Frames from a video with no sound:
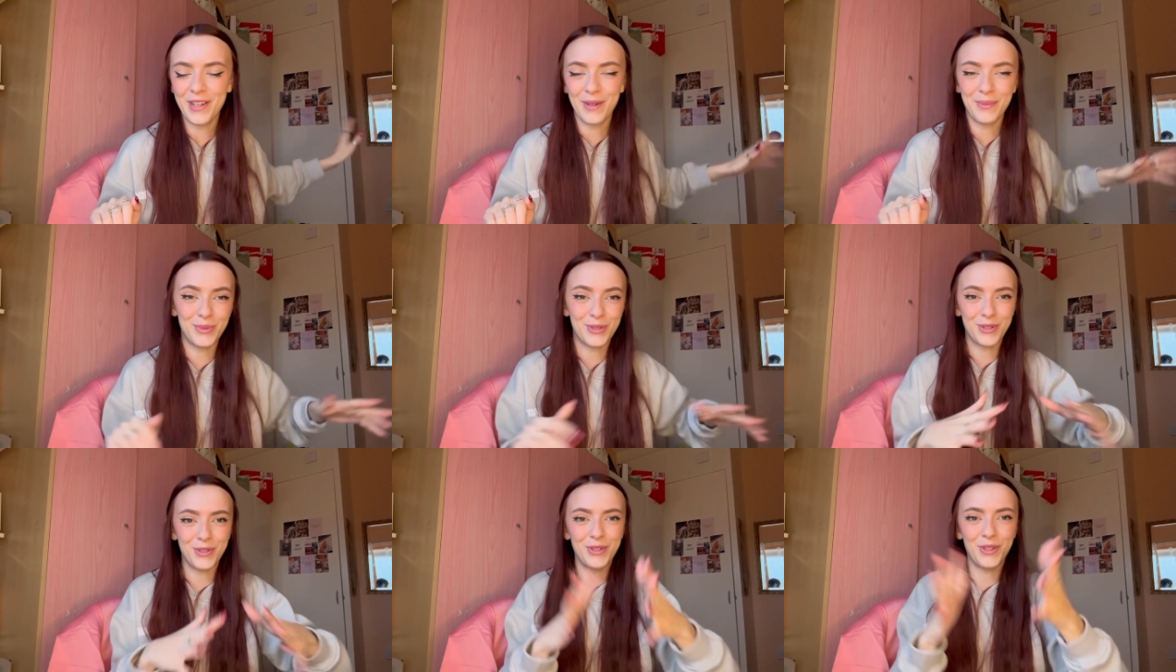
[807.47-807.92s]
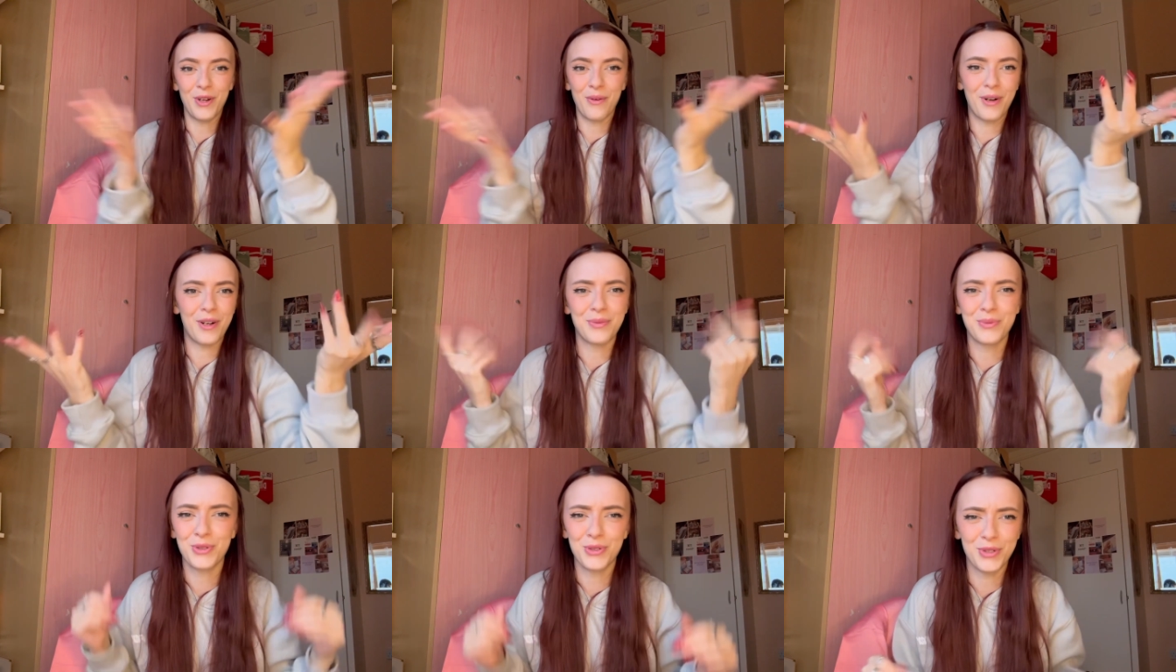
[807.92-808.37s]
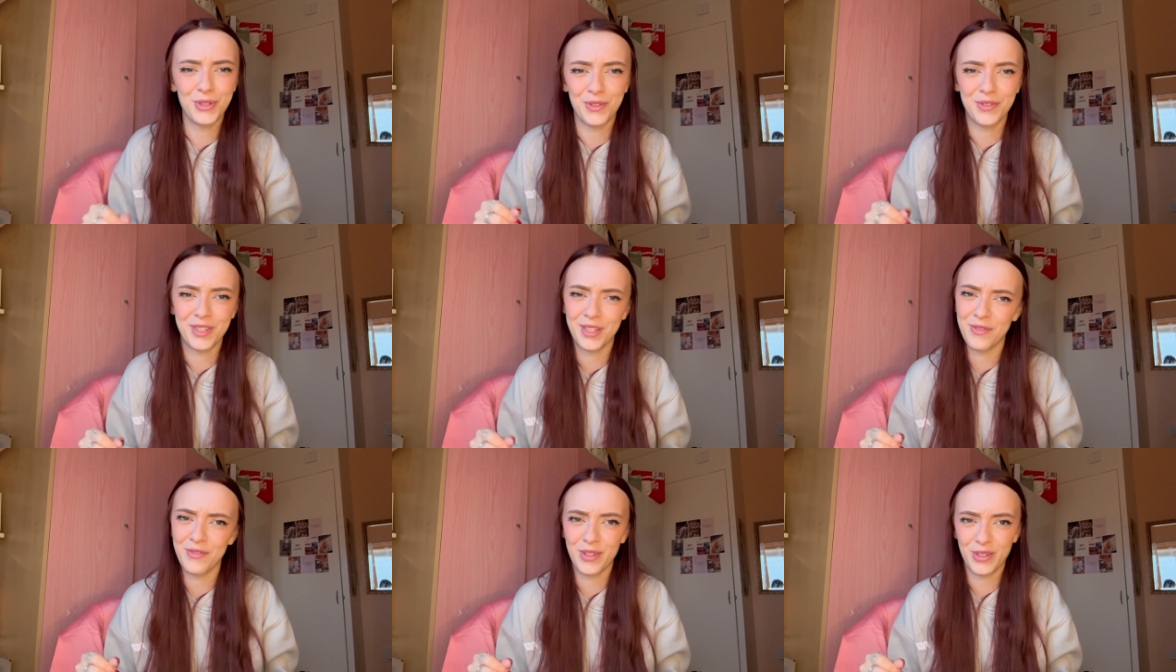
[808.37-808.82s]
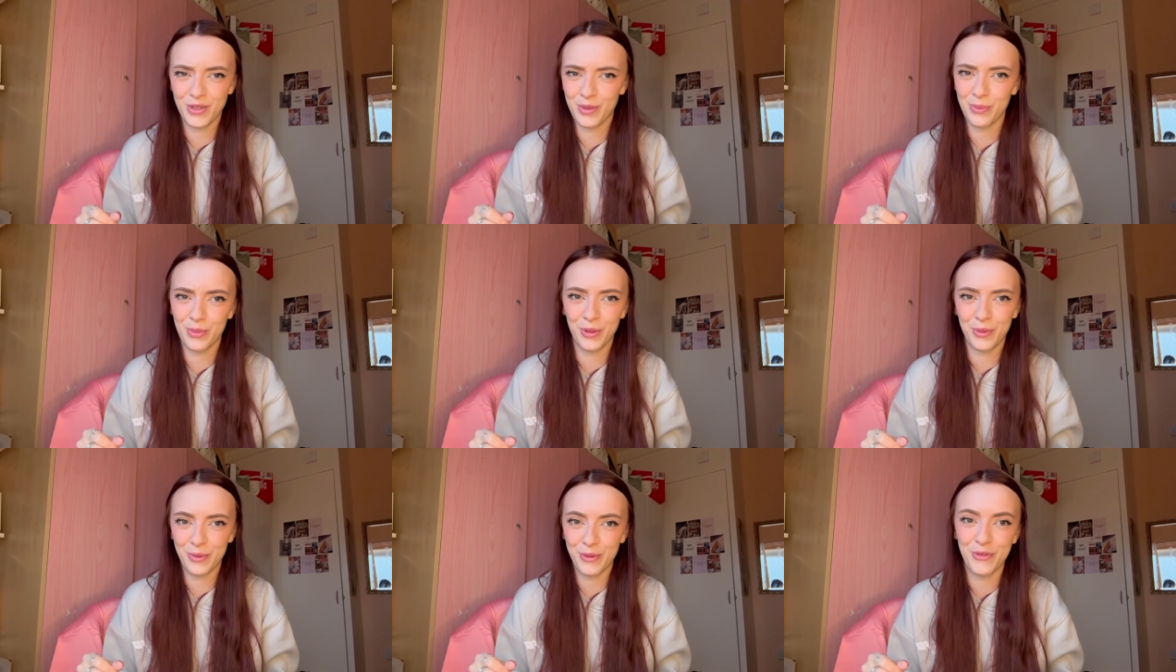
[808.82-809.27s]
I'm sure you've seen a vision
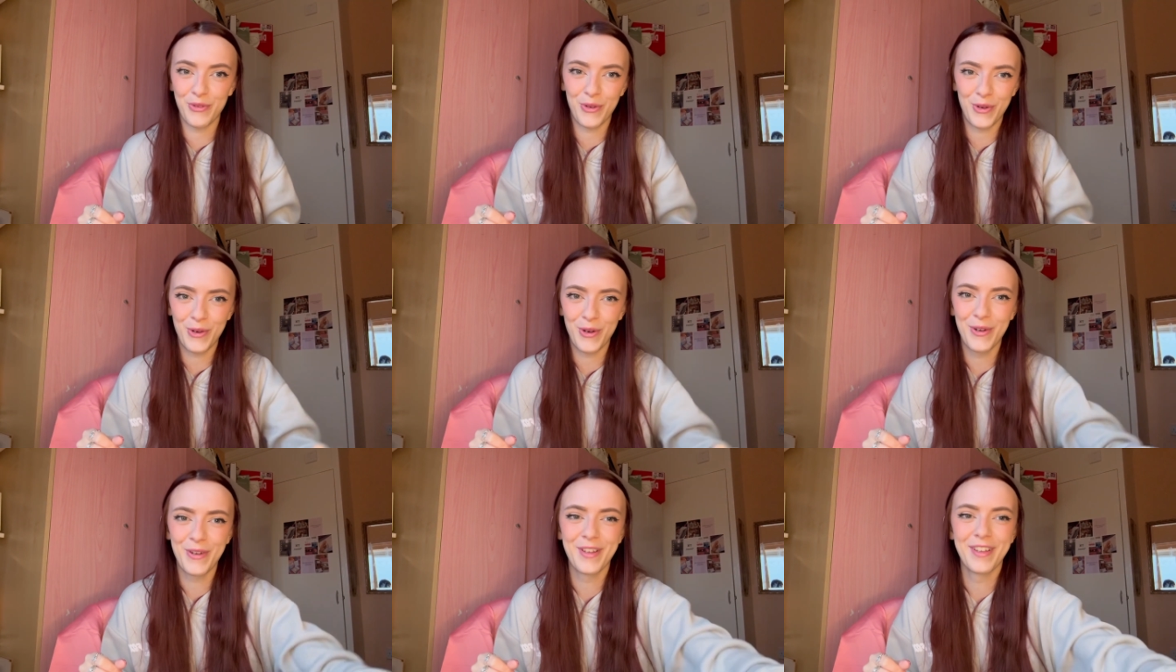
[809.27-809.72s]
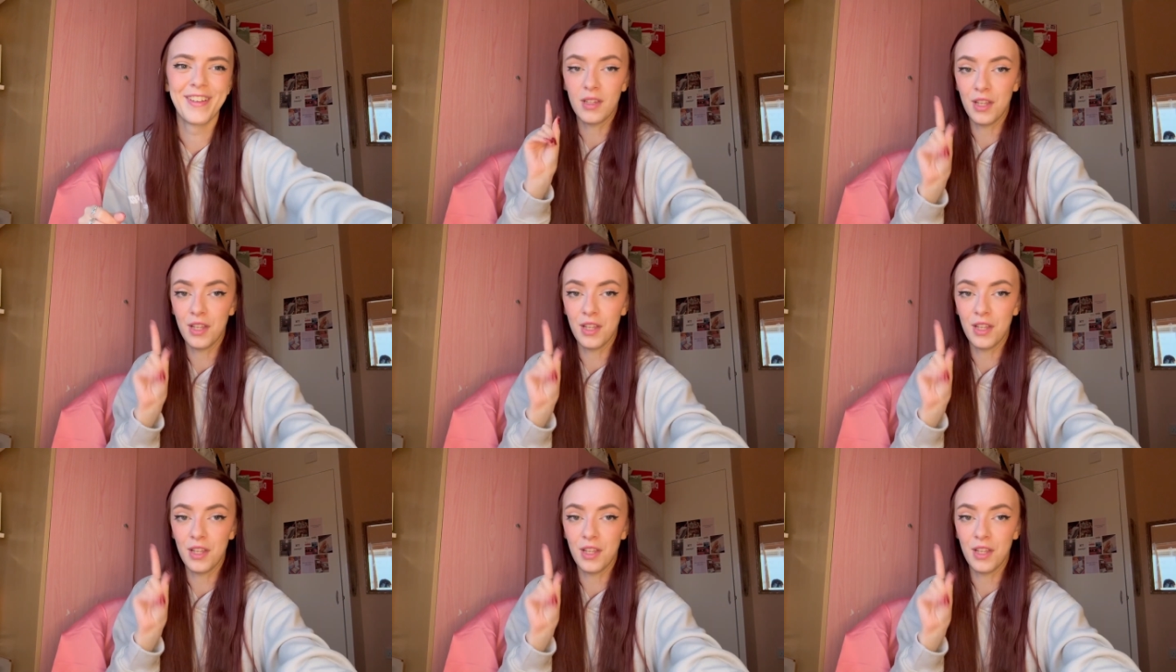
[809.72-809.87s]
board before.